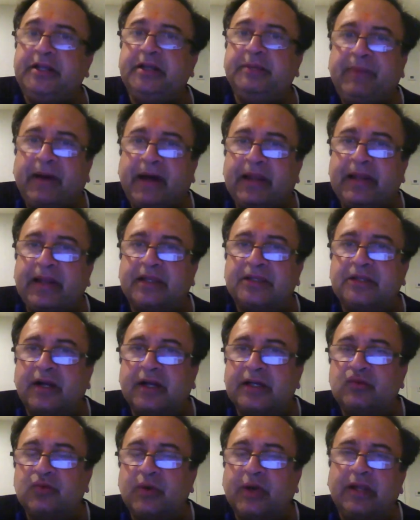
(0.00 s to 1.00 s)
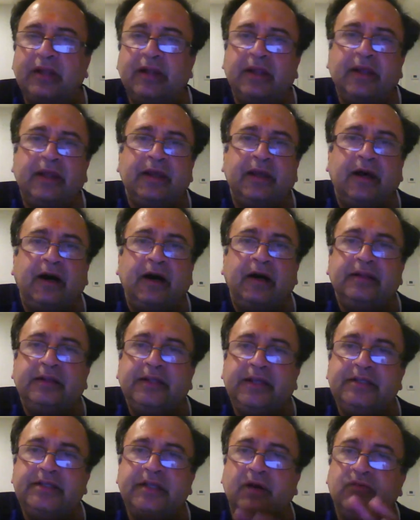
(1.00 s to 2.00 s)
PAL lecture as well.
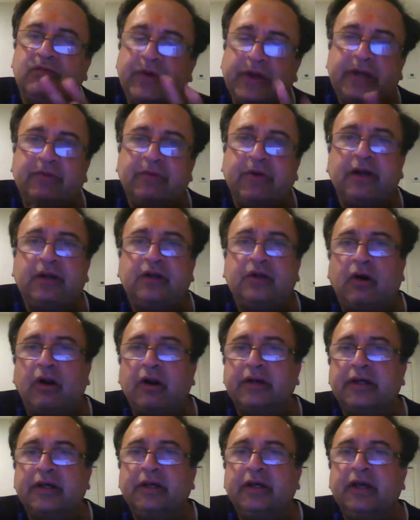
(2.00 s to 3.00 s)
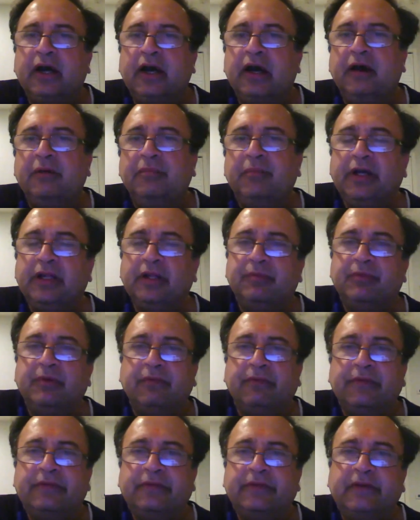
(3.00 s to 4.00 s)
These are very well taught by the
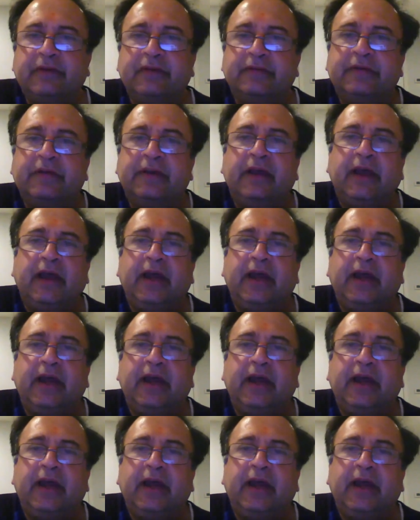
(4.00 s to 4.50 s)
professors,